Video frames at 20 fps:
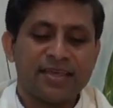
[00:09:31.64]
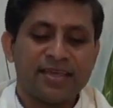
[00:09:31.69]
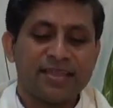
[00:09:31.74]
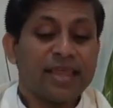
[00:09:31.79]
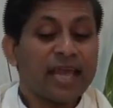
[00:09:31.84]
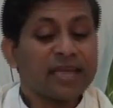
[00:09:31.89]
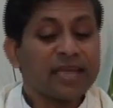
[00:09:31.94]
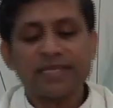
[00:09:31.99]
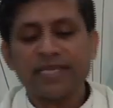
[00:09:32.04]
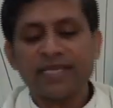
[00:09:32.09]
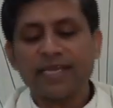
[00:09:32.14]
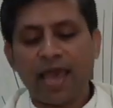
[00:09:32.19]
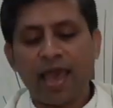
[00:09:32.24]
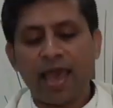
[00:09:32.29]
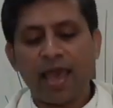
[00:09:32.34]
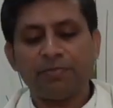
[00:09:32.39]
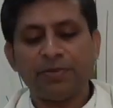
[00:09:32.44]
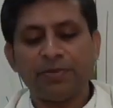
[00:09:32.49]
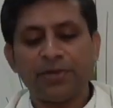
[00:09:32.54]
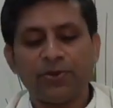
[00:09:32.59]
That can
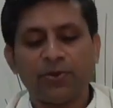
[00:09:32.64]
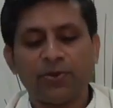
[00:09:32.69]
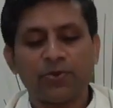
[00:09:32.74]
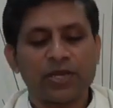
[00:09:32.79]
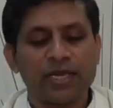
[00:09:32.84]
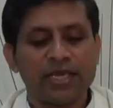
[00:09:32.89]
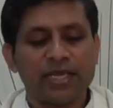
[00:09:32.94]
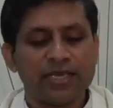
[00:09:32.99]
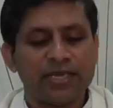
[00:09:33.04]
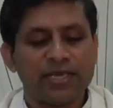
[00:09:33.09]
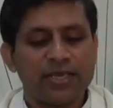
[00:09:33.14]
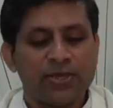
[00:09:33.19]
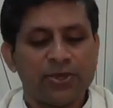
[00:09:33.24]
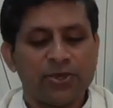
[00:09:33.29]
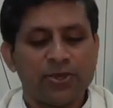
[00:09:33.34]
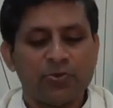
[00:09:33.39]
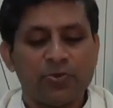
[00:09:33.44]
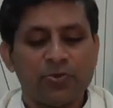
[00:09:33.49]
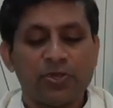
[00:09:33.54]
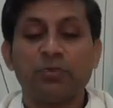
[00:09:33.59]
happen only
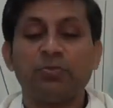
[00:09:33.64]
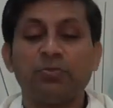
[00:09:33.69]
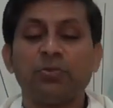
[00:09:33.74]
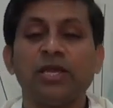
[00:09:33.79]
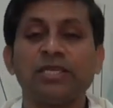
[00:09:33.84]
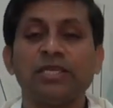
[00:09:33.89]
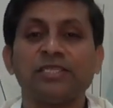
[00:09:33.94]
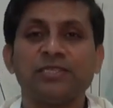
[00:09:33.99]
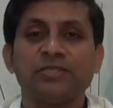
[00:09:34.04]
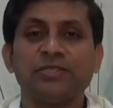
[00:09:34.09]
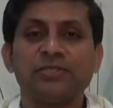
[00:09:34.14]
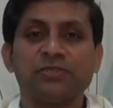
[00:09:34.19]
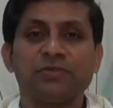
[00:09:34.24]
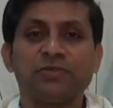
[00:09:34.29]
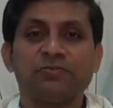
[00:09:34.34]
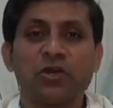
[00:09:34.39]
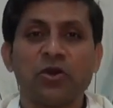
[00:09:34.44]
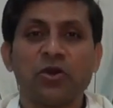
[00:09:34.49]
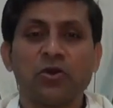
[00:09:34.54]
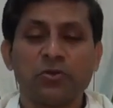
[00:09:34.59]
with the presence
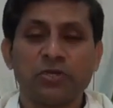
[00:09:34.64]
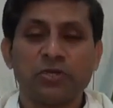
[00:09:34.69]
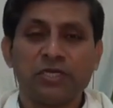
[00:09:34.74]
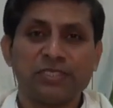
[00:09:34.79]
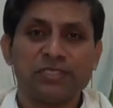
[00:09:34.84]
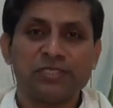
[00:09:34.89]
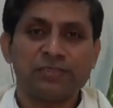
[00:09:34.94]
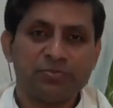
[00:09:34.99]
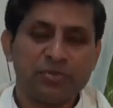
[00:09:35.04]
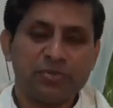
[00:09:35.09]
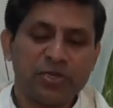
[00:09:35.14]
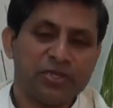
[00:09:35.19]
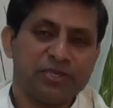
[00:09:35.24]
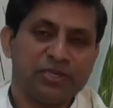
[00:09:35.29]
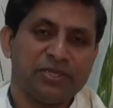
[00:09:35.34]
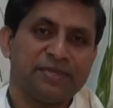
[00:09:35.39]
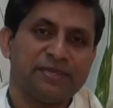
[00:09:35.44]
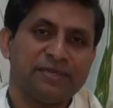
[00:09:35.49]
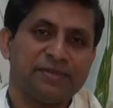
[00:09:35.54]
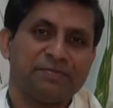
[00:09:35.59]
of the Holy
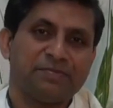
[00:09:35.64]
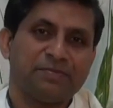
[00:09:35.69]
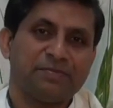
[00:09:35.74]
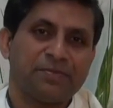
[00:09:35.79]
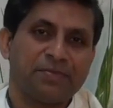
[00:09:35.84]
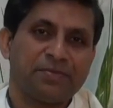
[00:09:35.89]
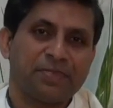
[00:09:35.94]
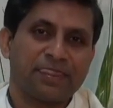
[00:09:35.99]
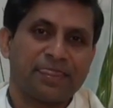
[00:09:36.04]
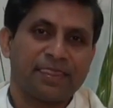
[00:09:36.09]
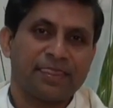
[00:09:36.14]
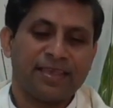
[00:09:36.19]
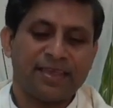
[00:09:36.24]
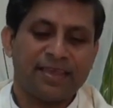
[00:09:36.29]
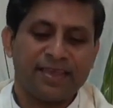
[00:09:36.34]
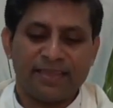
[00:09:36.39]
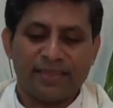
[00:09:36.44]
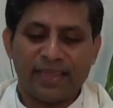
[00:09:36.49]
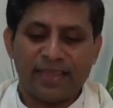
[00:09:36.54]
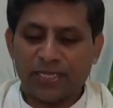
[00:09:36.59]
Spirit.
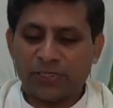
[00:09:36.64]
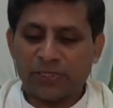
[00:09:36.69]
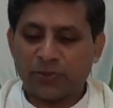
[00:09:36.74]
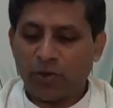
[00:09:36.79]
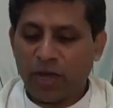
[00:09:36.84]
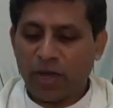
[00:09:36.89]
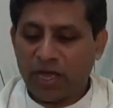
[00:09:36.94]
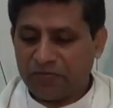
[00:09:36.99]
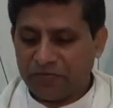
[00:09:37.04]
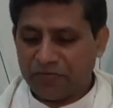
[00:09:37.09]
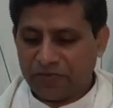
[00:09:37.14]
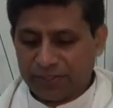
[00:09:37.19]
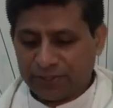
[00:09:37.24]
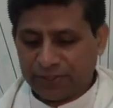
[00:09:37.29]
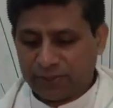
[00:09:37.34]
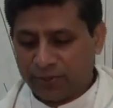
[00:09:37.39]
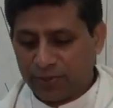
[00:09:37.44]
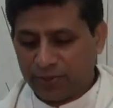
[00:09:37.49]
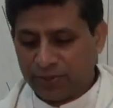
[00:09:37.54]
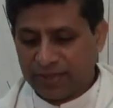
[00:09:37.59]
That is why 1
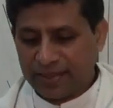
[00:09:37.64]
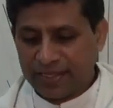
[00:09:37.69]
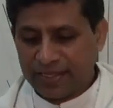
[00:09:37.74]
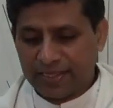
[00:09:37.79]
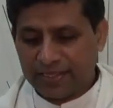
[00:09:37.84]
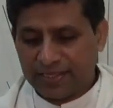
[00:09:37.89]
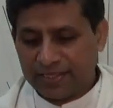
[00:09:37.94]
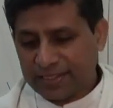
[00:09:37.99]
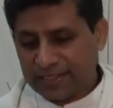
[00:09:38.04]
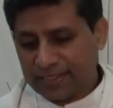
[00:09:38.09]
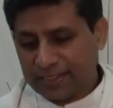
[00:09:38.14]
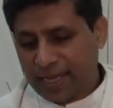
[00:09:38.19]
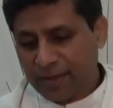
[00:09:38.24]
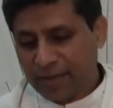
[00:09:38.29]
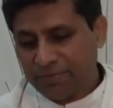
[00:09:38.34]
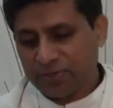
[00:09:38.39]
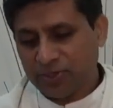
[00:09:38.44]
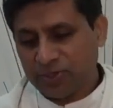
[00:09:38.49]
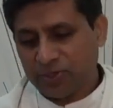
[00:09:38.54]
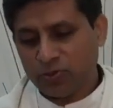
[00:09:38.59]
Corinthians
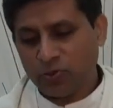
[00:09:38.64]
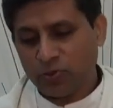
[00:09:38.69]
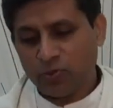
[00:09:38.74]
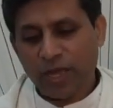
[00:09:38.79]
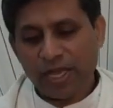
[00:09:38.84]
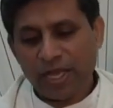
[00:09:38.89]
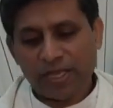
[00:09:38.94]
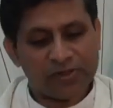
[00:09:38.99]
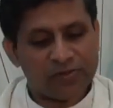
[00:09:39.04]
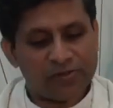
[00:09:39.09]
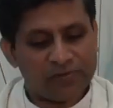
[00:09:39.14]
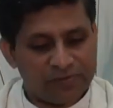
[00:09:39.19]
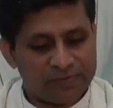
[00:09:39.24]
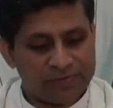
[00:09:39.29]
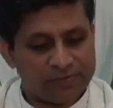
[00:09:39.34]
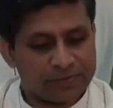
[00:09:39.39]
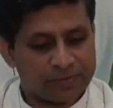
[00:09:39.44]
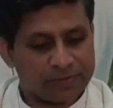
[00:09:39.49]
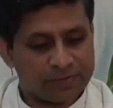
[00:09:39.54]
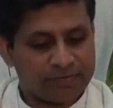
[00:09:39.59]
chapter 12,
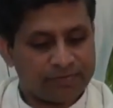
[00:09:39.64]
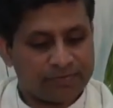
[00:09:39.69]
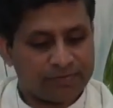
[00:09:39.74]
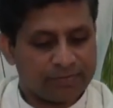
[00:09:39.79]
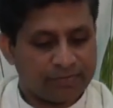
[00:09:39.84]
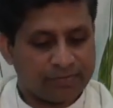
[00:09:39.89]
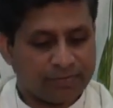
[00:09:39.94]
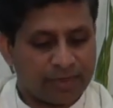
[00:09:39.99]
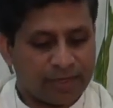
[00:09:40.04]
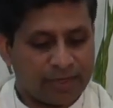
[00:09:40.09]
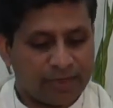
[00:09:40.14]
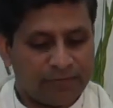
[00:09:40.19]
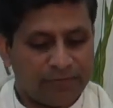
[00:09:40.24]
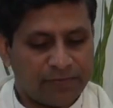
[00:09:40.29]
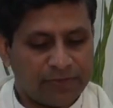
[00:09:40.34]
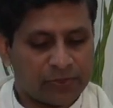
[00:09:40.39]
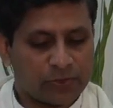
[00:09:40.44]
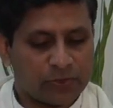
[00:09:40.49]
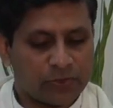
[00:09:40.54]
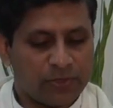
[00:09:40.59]

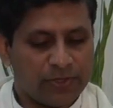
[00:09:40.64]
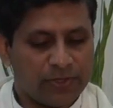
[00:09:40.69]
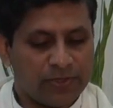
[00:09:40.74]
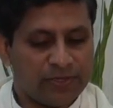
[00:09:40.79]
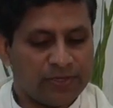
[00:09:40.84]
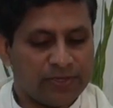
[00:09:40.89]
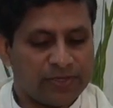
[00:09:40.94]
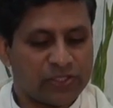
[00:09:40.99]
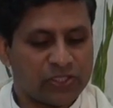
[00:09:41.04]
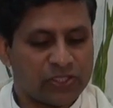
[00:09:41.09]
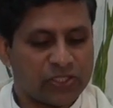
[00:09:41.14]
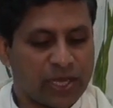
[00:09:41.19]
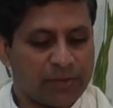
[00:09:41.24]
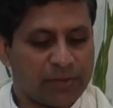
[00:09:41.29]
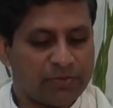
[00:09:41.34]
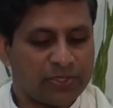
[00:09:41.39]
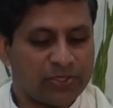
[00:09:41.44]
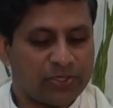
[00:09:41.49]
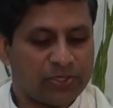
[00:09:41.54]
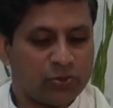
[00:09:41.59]
1 Corinthians
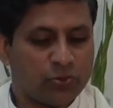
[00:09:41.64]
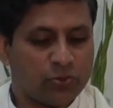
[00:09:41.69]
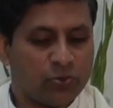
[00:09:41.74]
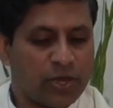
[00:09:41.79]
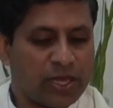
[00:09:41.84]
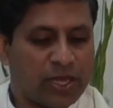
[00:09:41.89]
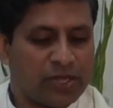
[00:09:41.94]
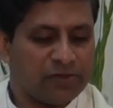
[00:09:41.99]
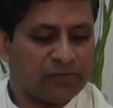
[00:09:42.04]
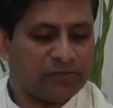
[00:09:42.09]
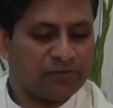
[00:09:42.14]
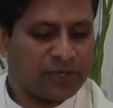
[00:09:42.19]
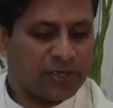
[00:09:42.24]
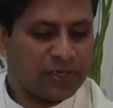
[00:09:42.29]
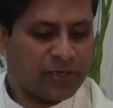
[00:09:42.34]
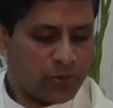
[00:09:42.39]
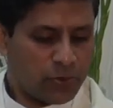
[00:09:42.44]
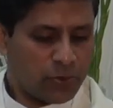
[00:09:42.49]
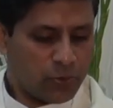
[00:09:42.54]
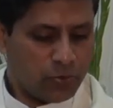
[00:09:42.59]
chapter 12,
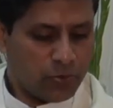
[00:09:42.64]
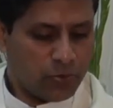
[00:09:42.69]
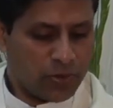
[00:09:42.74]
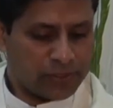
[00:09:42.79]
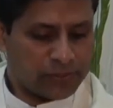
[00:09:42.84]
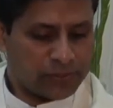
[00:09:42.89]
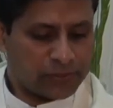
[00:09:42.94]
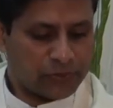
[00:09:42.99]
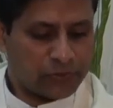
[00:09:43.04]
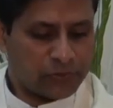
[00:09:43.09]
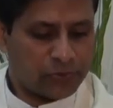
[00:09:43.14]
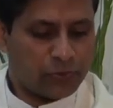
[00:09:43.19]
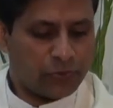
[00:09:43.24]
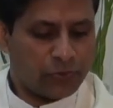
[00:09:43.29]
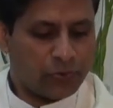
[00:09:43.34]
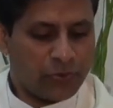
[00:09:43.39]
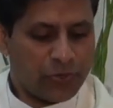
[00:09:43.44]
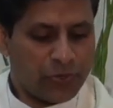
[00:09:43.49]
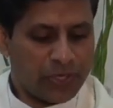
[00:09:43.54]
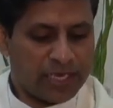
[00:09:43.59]
verse
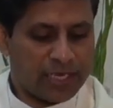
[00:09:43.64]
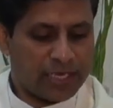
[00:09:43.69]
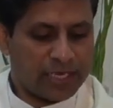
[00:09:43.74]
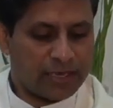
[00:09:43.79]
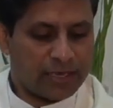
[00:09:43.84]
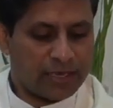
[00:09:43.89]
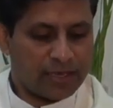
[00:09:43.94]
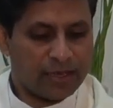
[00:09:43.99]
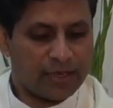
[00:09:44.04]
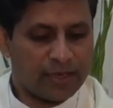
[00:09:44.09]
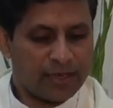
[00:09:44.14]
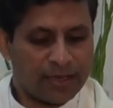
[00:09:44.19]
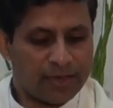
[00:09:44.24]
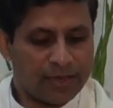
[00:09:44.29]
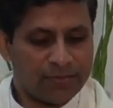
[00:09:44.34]
3 I'm